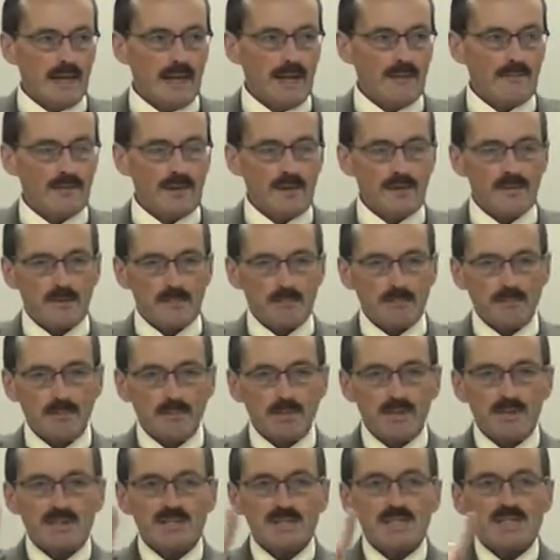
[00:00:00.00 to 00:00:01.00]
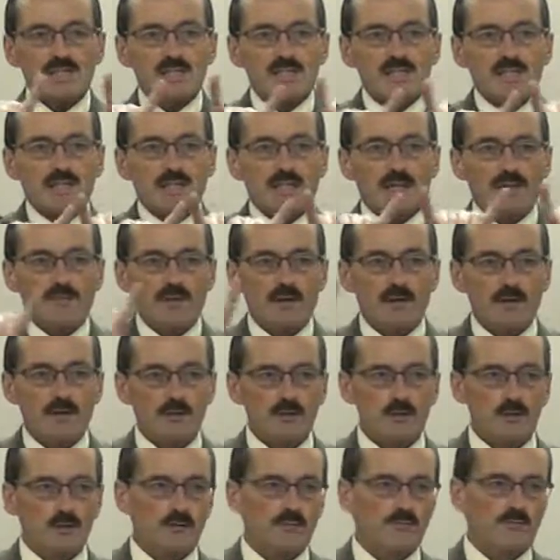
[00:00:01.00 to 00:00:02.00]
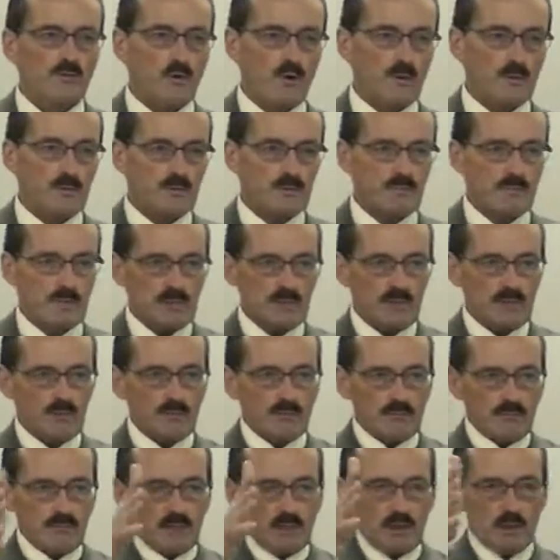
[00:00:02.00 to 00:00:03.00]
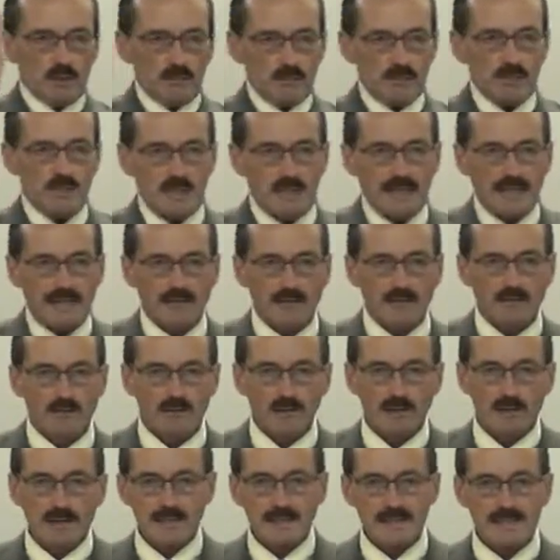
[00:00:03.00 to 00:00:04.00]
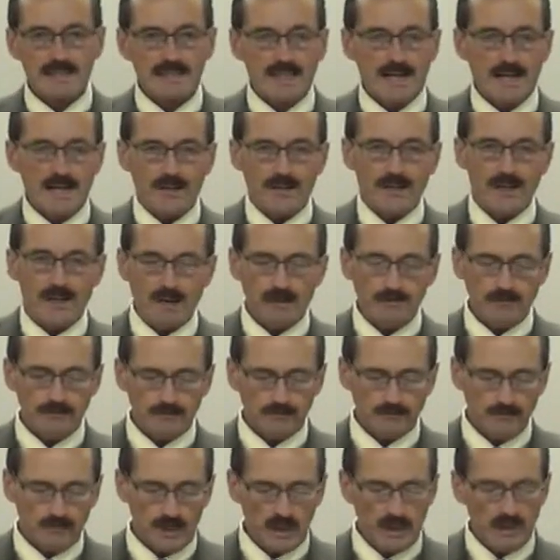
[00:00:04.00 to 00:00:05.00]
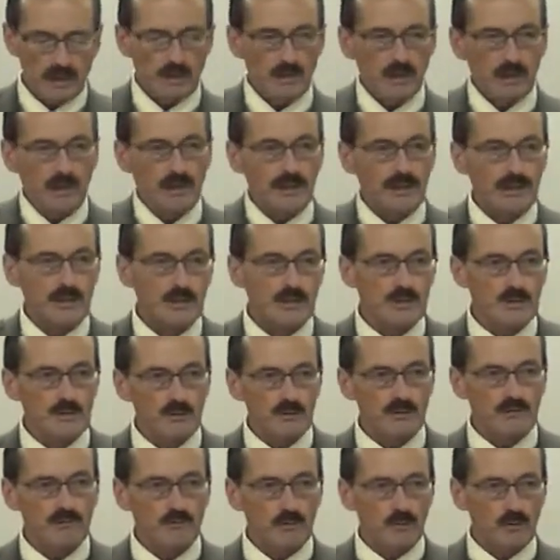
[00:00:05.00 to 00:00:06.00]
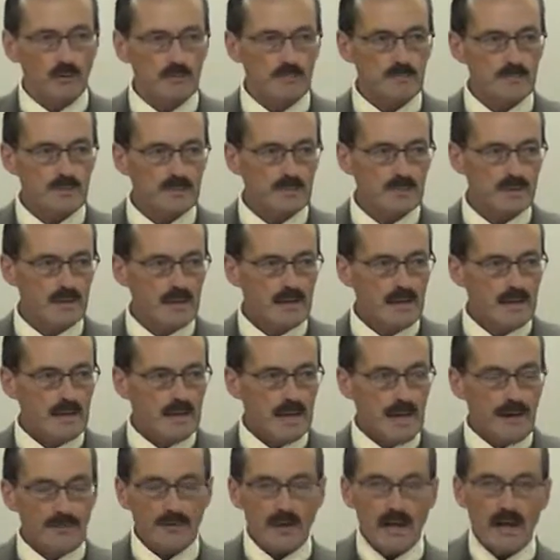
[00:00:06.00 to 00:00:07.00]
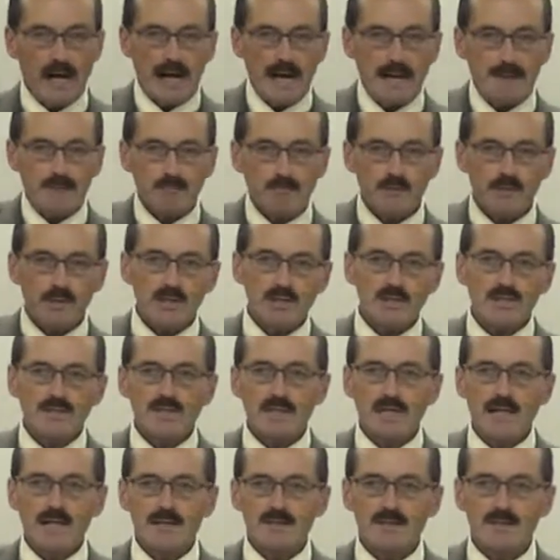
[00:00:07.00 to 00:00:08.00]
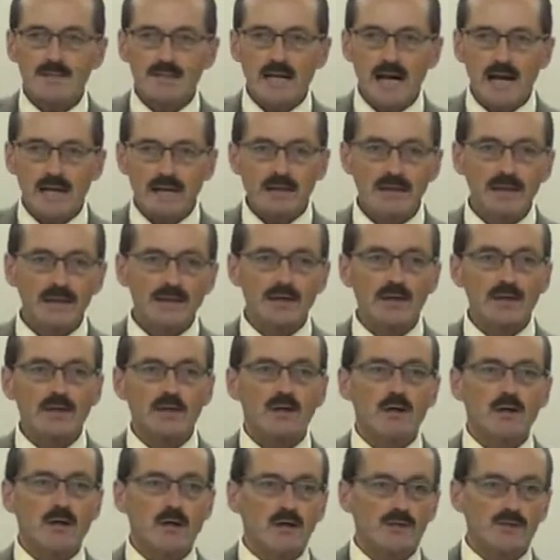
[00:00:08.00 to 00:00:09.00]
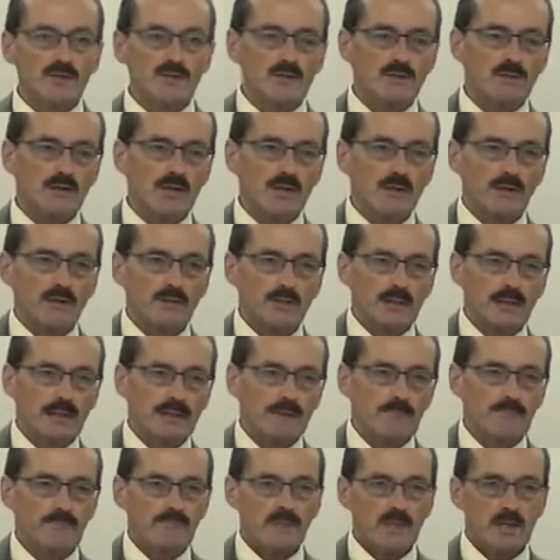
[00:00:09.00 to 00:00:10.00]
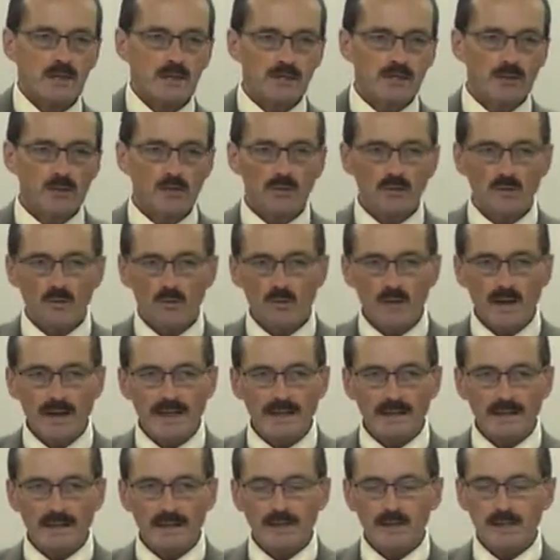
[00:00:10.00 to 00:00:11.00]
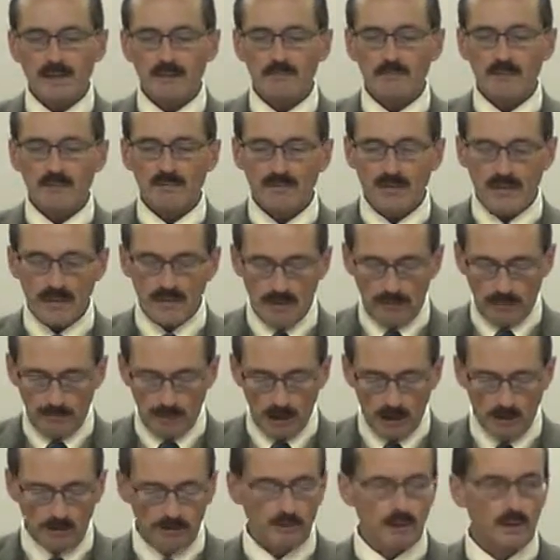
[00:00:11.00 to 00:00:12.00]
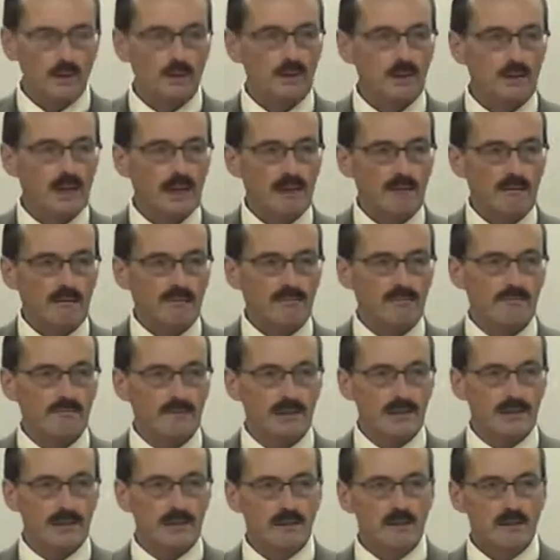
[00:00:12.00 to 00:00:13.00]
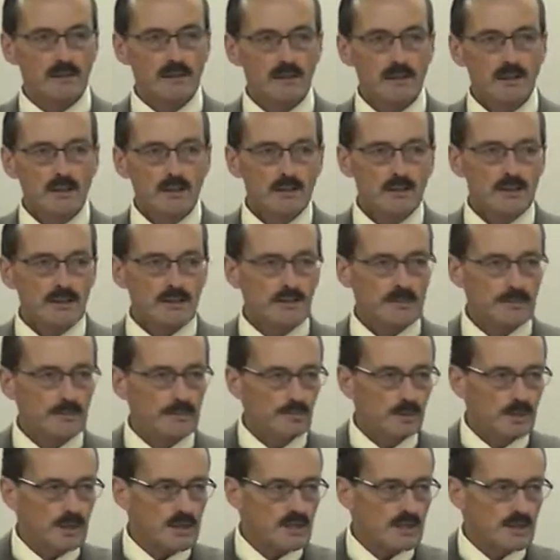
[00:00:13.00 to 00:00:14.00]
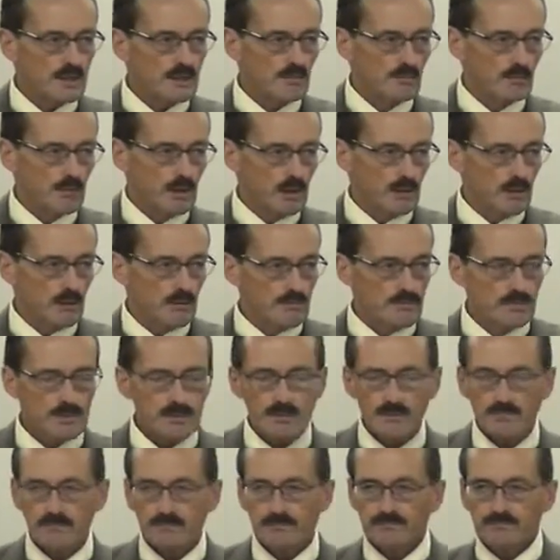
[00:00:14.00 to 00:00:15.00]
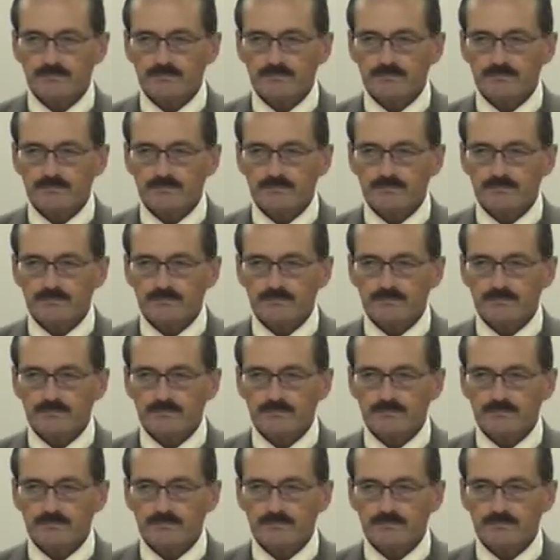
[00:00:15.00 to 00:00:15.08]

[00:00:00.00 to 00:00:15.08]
and then the priests in their uniforms, which are, you know, particularly stand out, the linen uniforms. And the high priest has not linen, also, not only the, the white linen, but then the purple of the, the, the priestly robes.